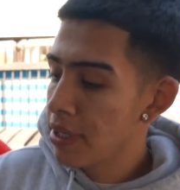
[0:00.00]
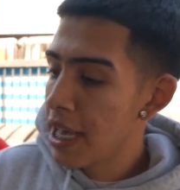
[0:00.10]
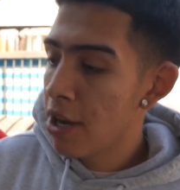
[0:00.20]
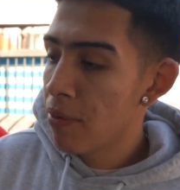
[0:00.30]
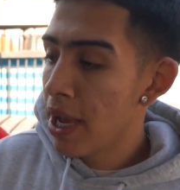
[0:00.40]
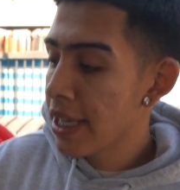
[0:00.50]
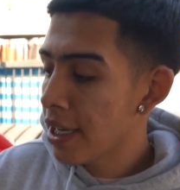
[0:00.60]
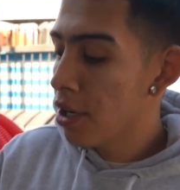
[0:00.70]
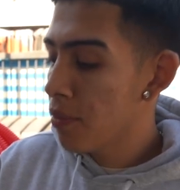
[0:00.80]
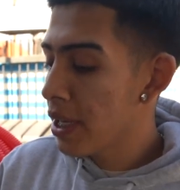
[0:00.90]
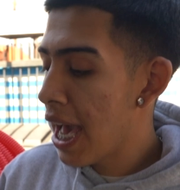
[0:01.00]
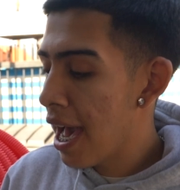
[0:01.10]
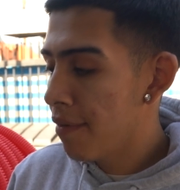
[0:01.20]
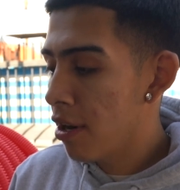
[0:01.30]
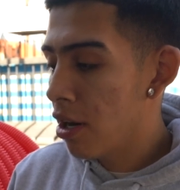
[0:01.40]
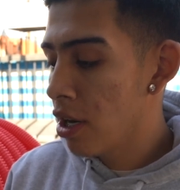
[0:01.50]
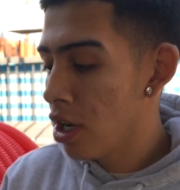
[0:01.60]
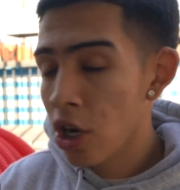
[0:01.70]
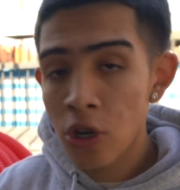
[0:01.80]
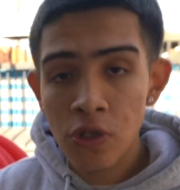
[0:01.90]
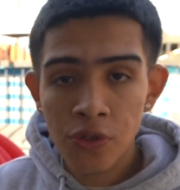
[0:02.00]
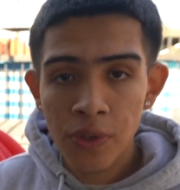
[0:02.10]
now right here we have our hose